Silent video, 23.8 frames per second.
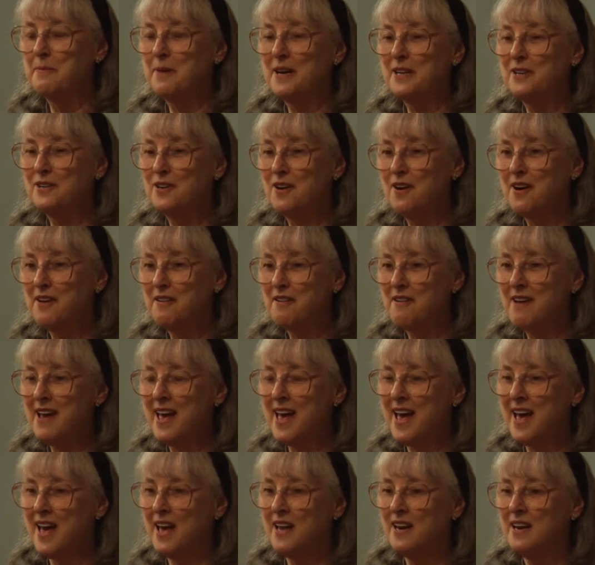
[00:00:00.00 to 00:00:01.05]
my daughter
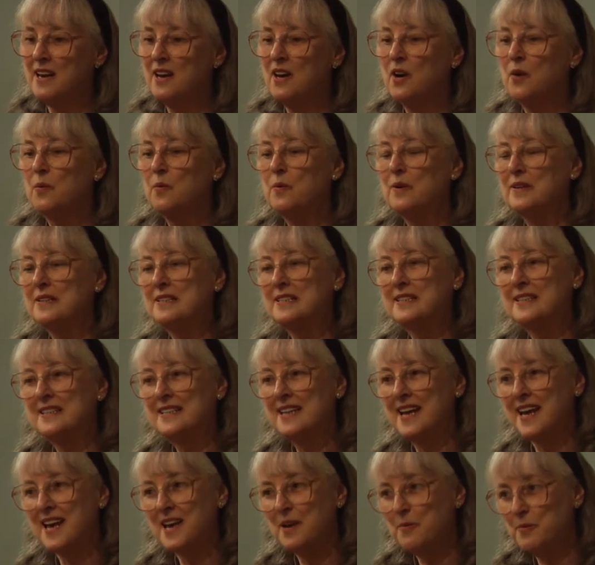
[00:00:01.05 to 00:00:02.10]
had what
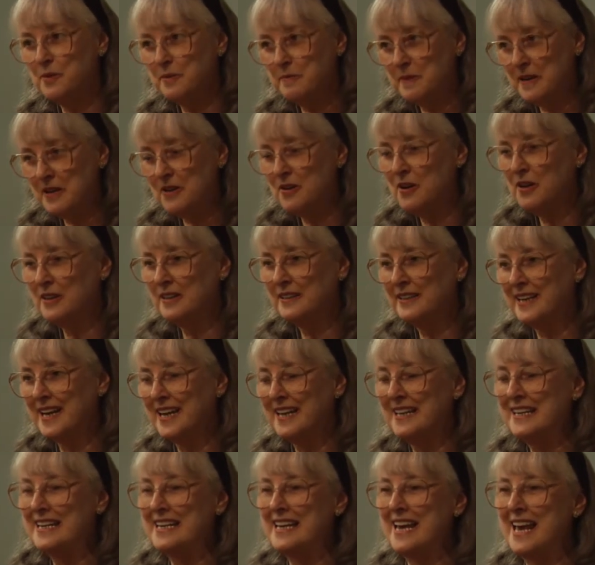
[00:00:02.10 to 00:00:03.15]
today would be called
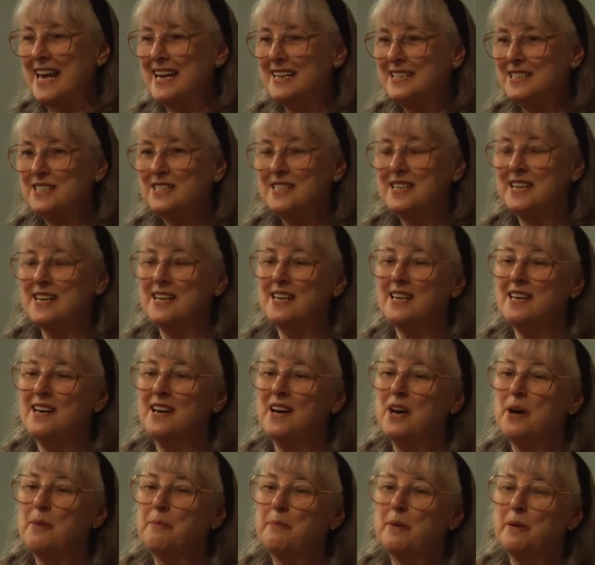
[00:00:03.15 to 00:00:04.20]
ADHD,
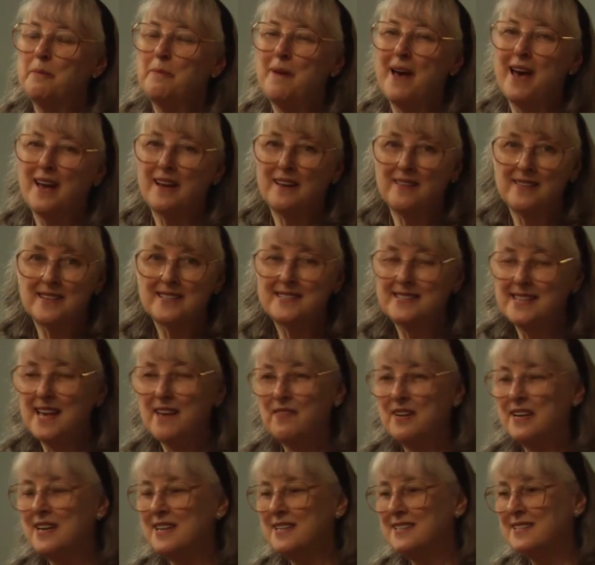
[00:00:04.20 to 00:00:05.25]
but back in the
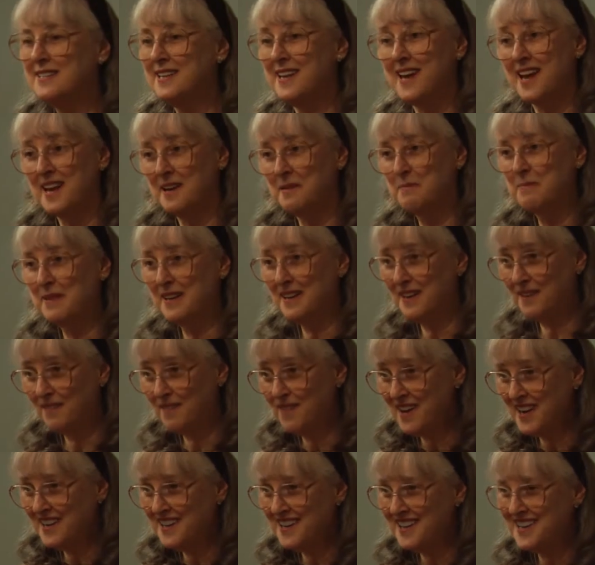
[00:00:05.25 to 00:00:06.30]
70s it hadn't been
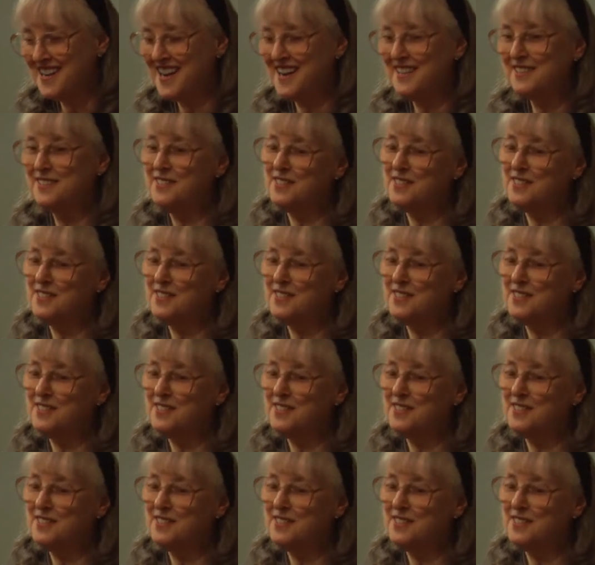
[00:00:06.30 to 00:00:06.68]
invented yet,